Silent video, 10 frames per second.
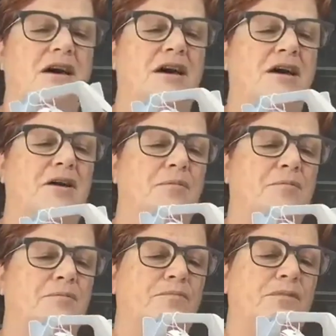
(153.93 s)

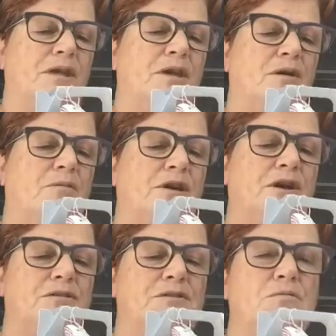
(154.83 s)

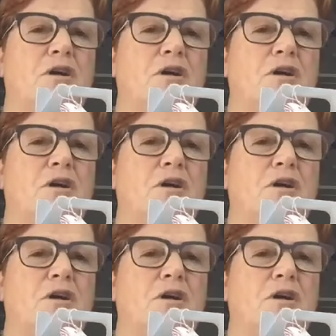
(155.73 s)
when I was